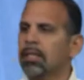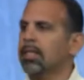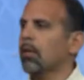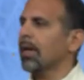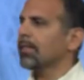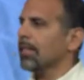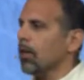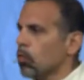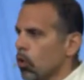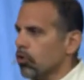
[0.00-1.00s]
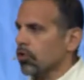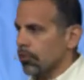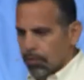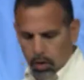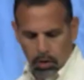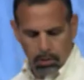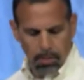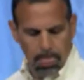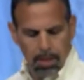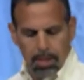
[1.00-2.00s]
Now, I say worst of all,
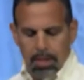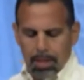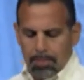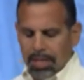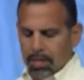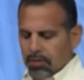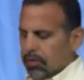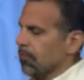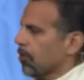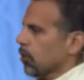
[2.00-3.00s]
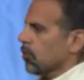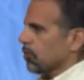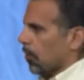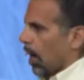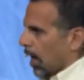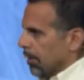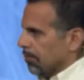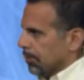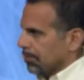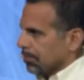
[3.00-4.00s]
because in verse
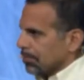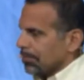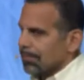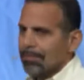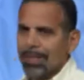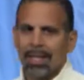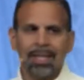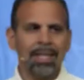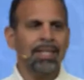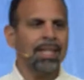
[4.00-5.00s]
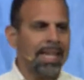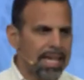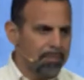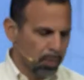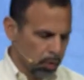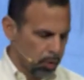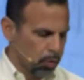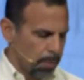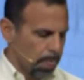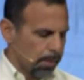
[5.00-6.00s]
5, in Hebrew,